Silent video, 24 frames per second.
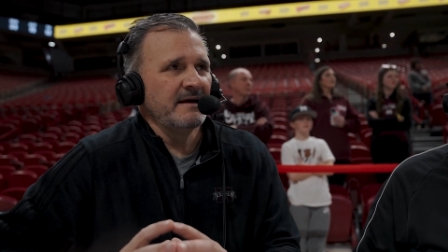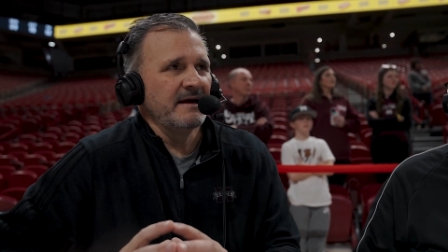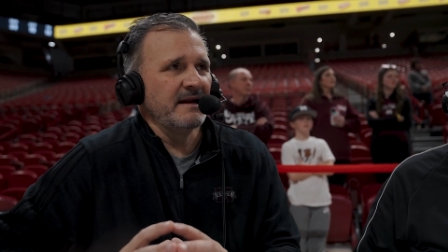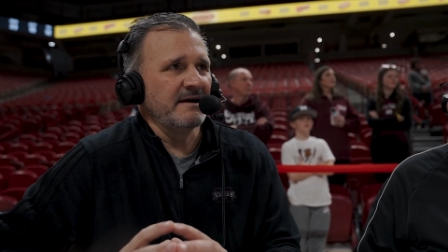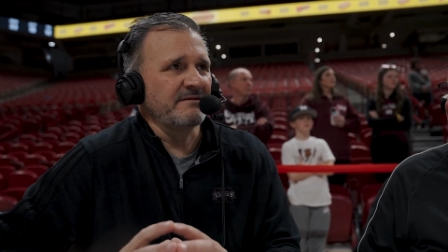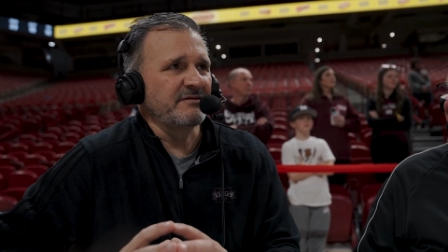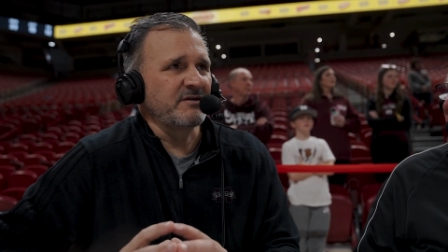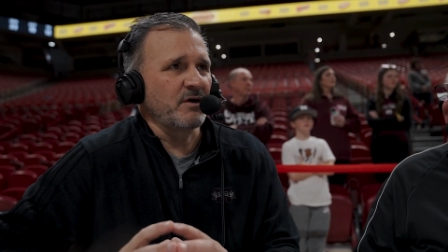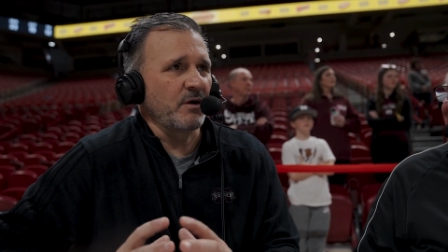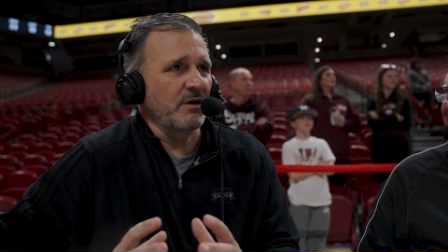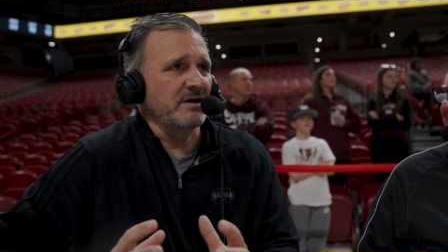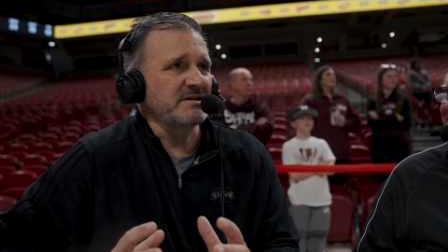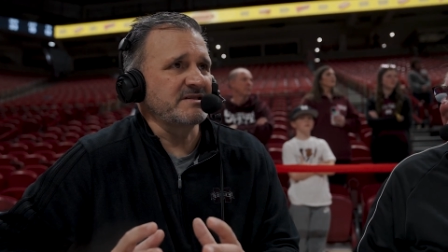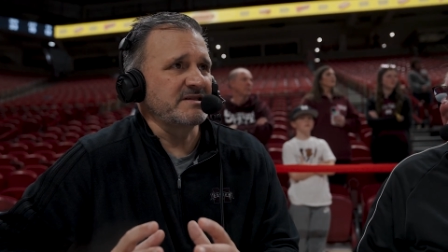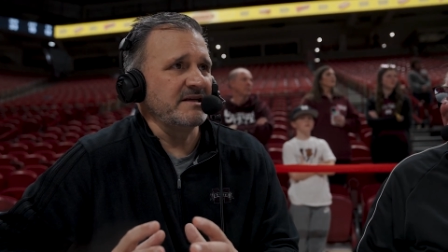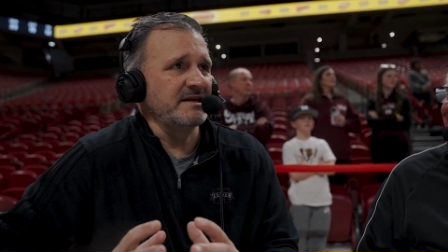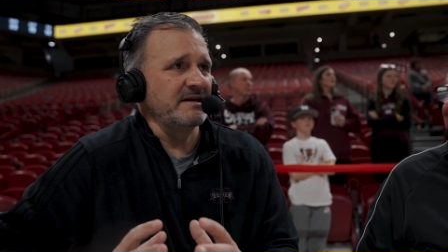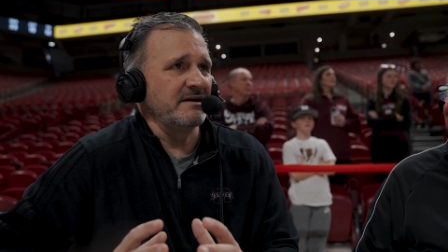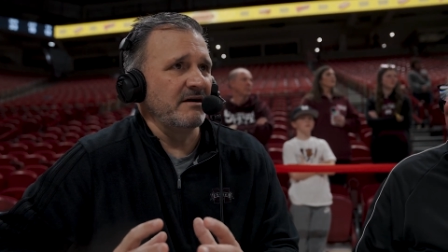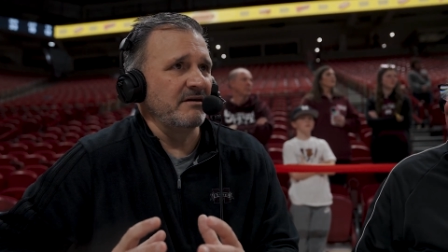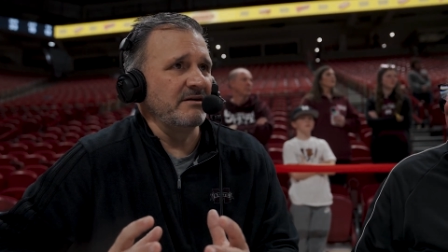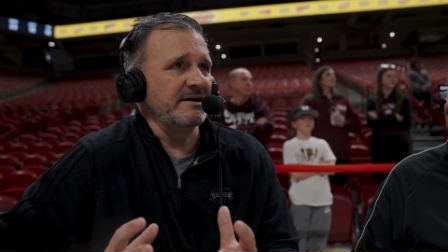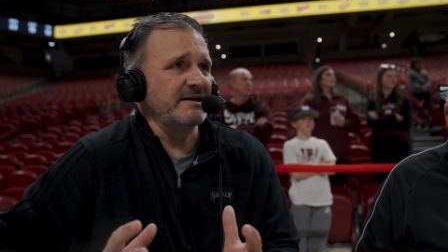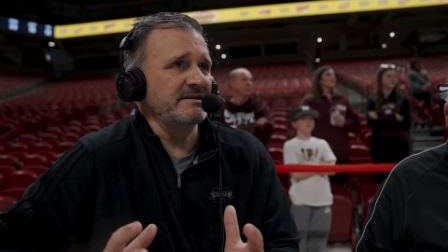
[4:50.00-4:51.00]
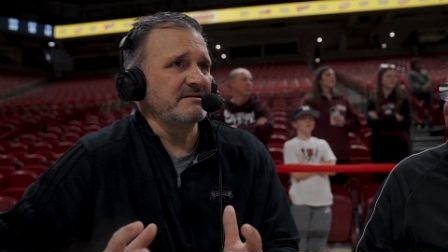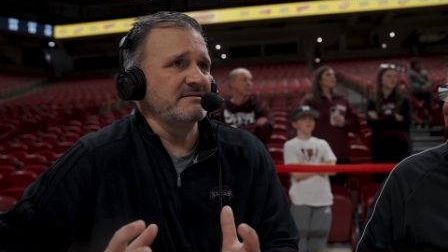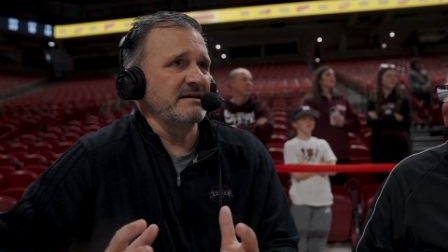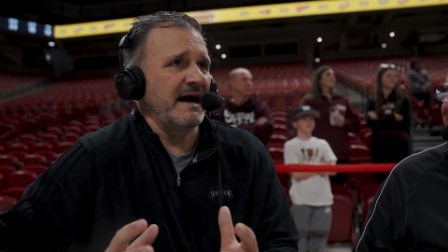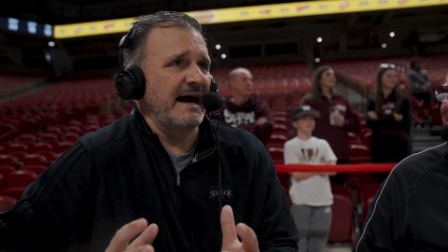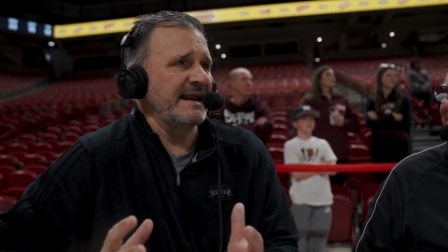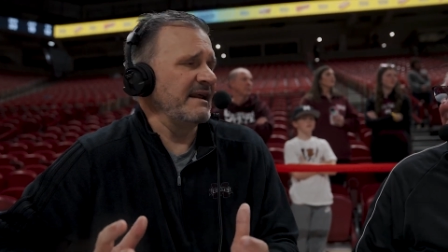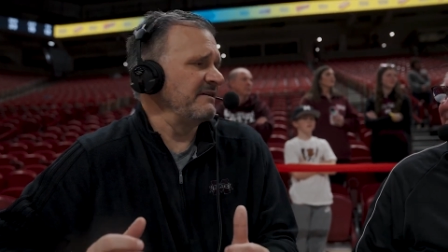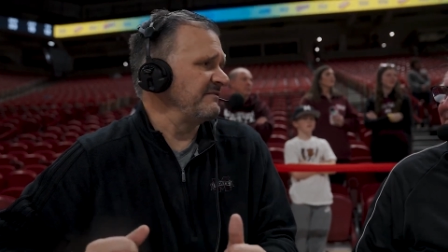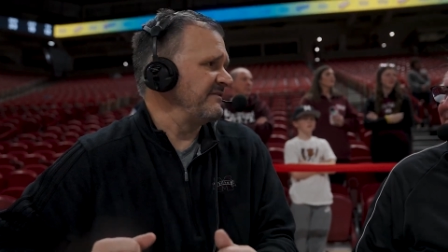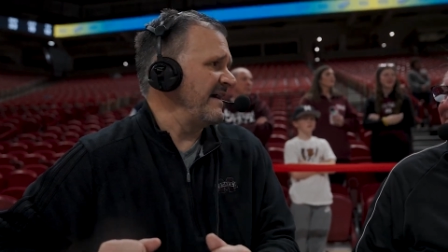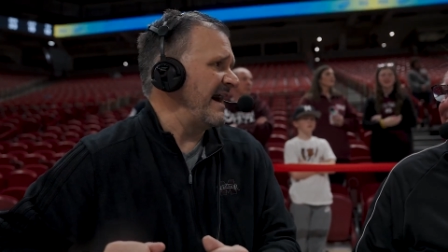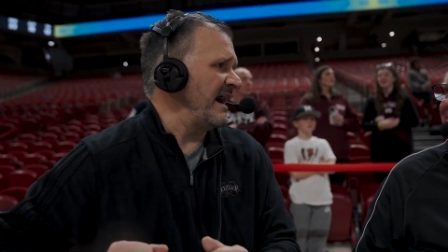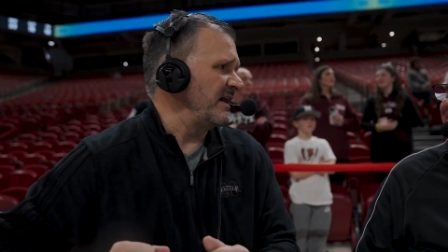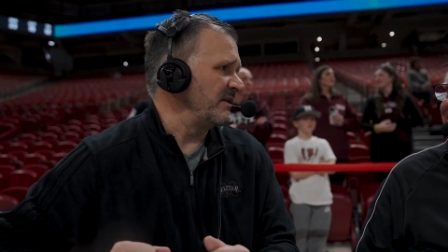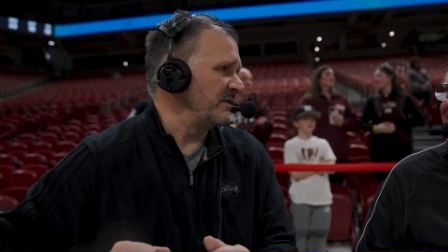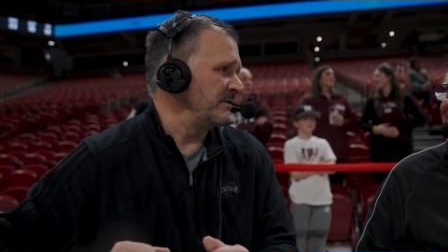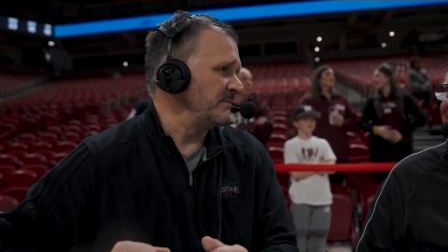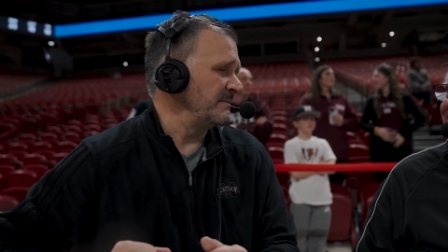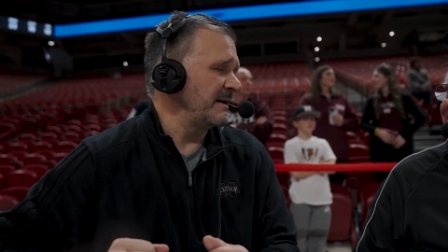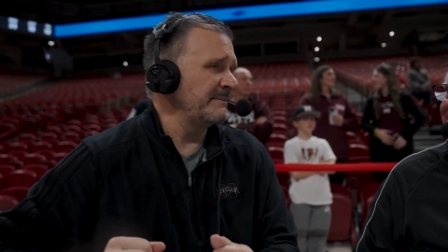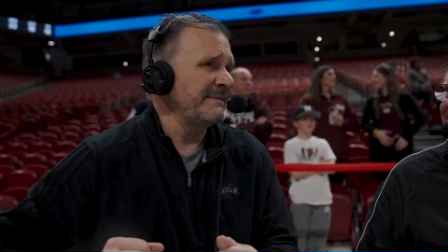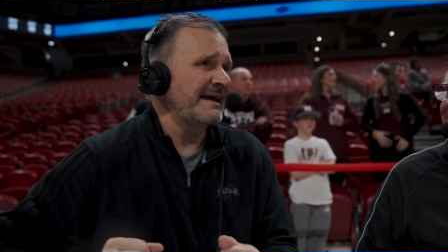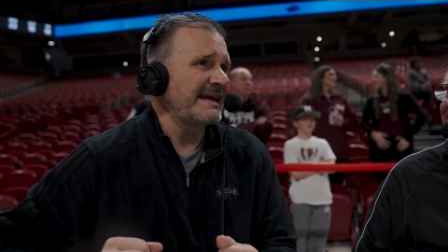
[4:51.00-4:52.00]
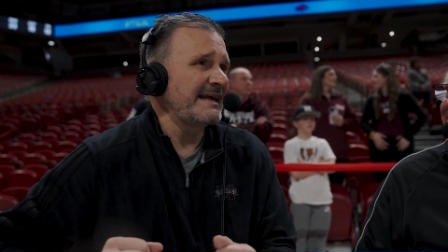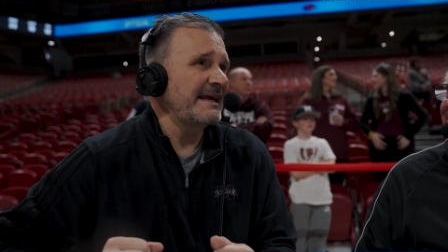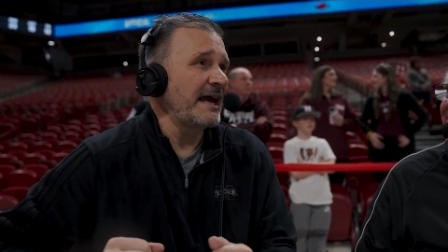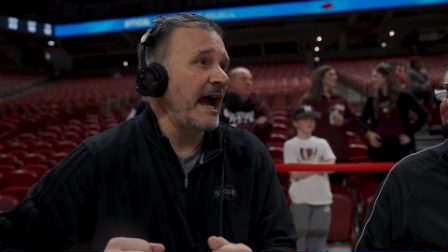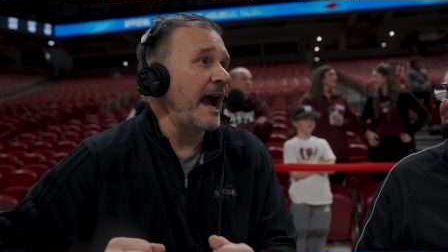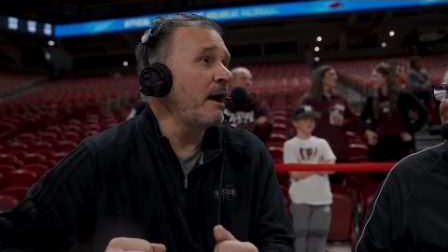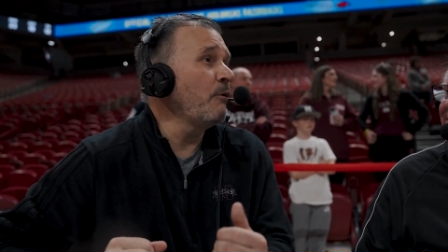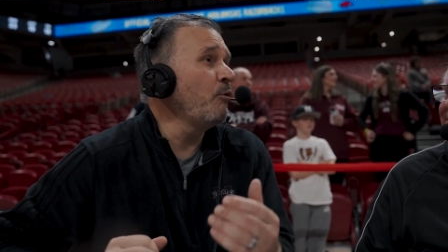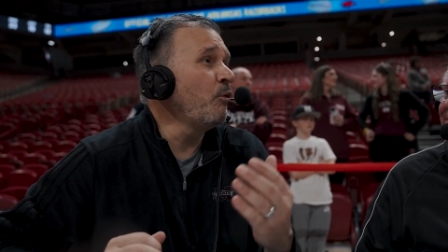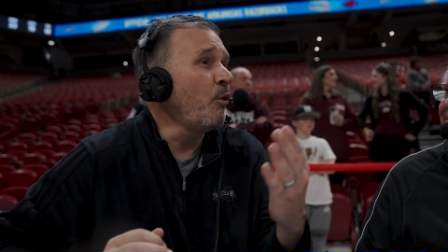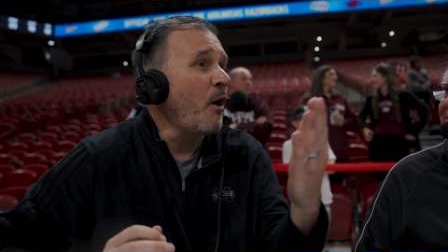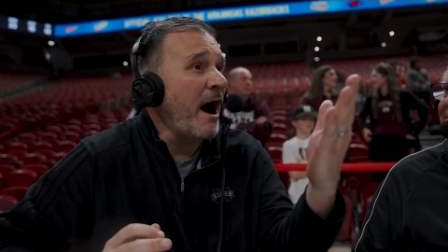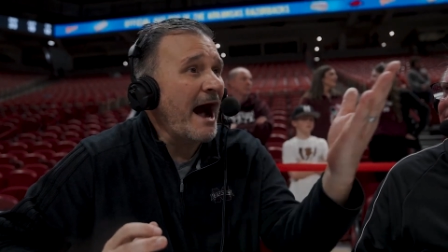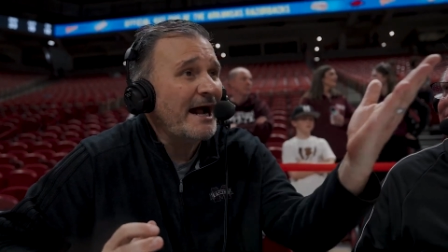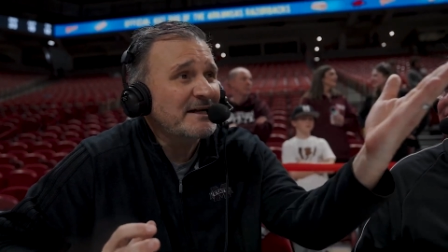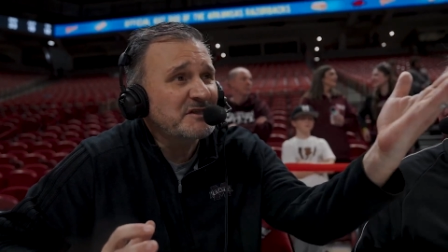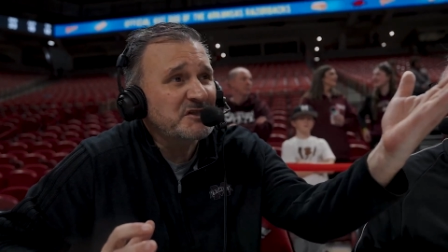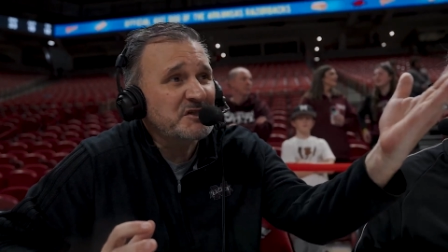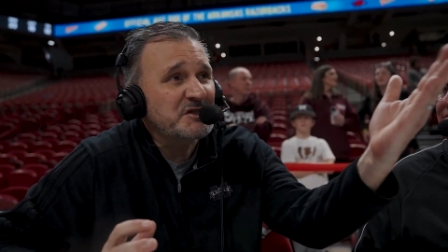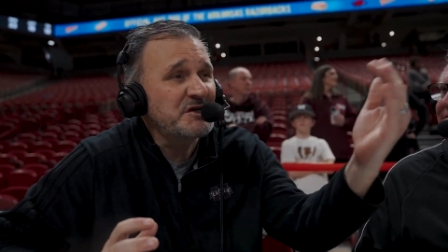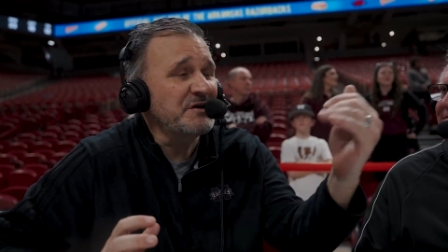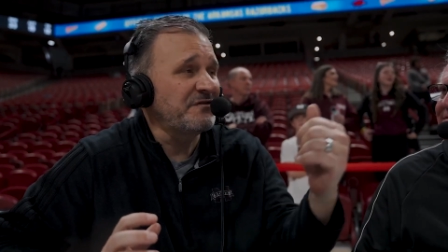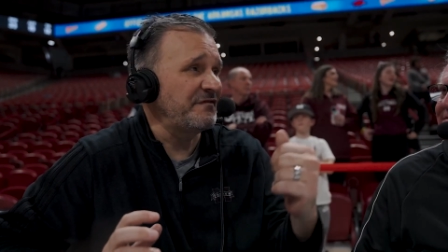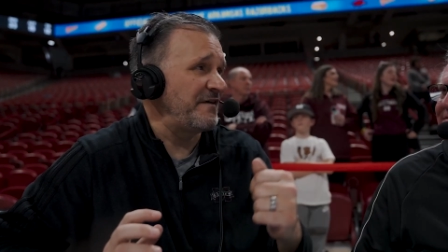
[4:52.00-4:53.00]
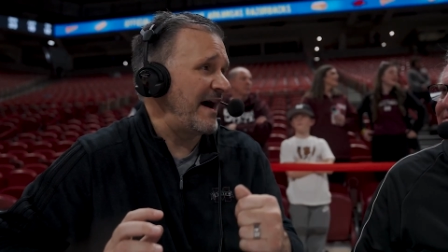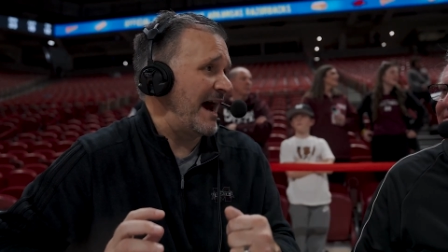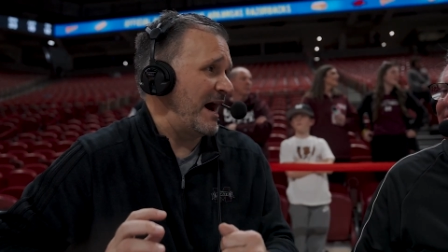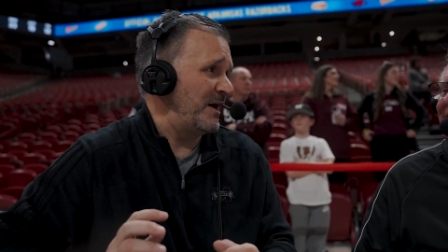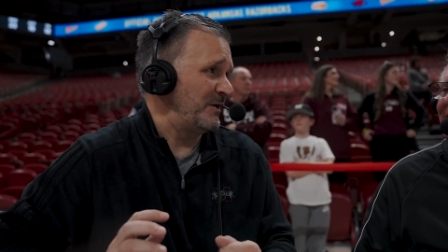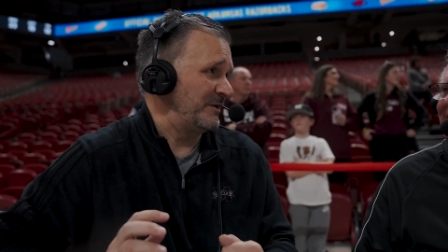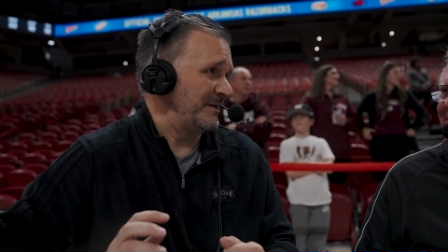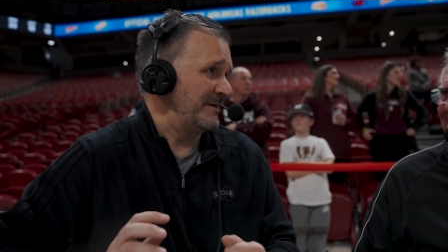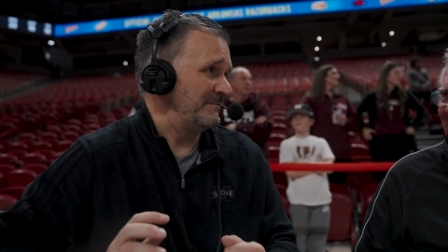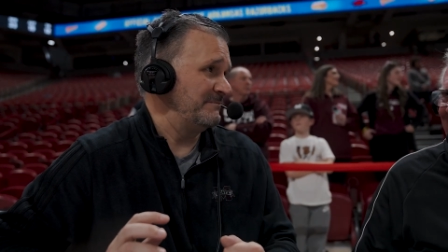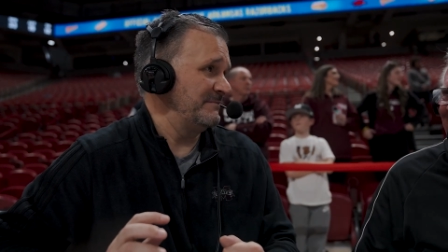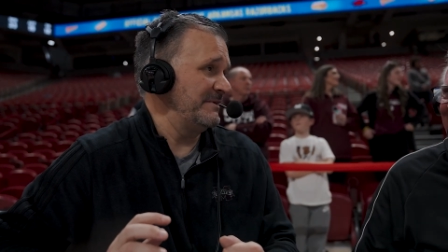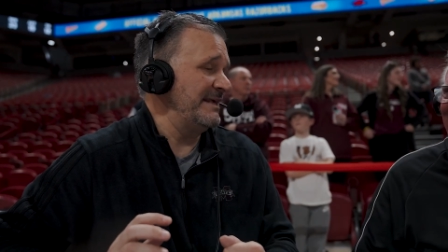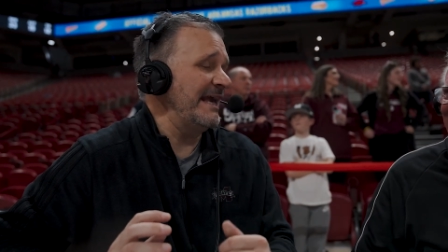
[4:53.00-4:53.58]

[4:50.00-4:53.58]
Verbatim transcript: And of course, you know, he's, I didn't foul him. I'm like, I watched you foul him.